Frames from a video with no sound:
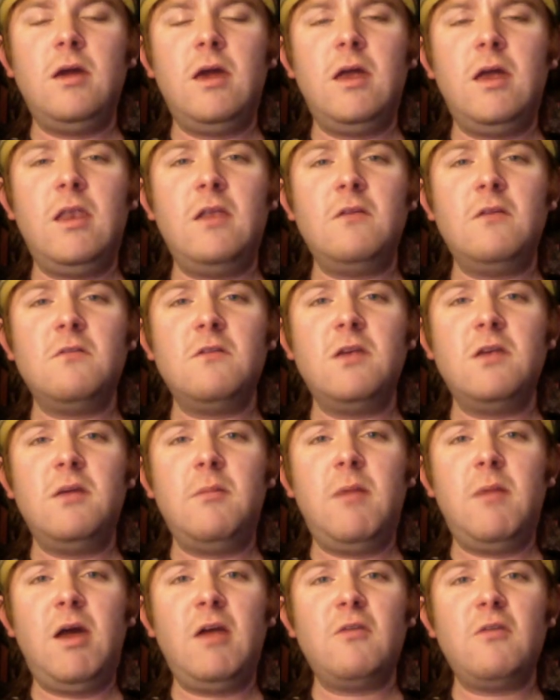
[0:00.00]
and his
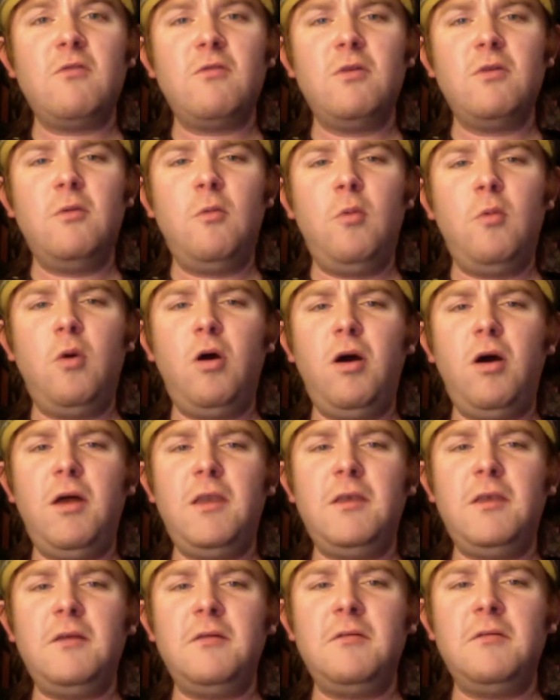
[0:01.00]
team actually
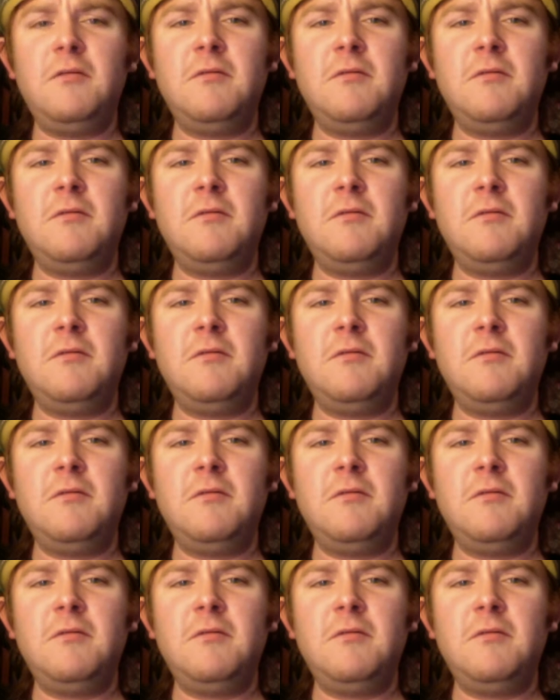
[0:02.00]
won